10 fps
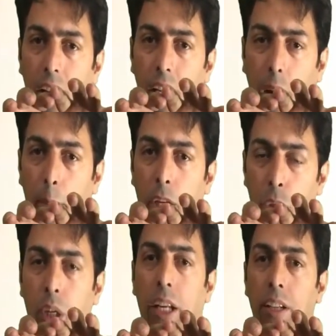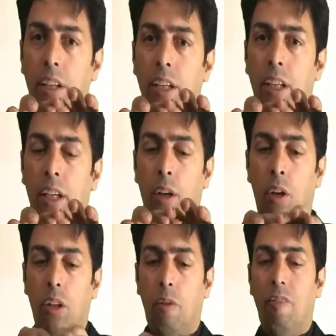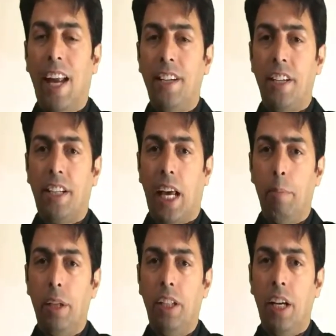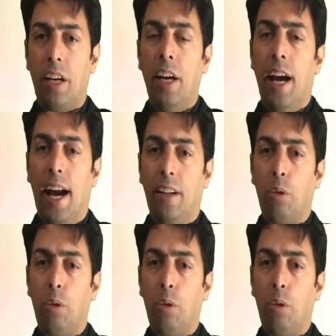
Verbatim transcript: coming together, the vent can be there, and